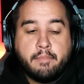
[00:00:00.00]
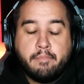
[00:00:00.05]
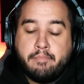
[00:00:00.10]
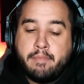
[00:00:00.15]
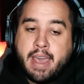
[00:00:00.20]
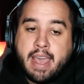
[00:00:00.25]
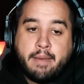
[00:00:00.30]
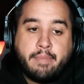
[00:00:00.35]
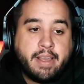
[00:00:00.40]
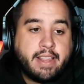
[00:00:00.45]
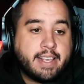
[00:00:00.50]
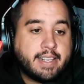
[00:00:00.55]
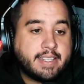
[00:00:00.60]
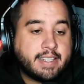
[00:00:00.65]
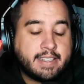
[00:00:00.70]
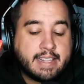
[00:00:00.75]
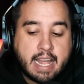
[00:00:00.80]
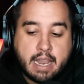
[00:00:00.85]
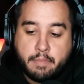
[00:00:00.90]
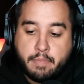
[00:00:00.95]
Maybe this
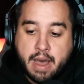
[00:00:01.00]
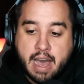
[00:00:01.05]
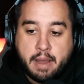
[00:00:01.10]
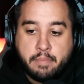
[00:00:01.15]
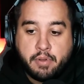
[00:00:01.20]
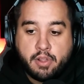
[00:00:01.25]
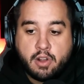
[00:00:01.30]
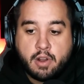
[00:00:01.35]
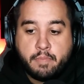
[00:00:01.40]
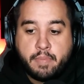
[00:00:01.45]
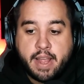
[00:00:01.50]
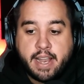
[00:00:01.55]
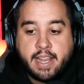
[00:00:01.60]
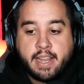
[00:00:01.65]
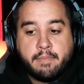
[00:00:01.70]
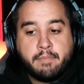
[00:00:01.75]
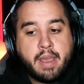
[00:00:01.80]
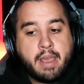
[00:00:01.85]
is not a popular opinion.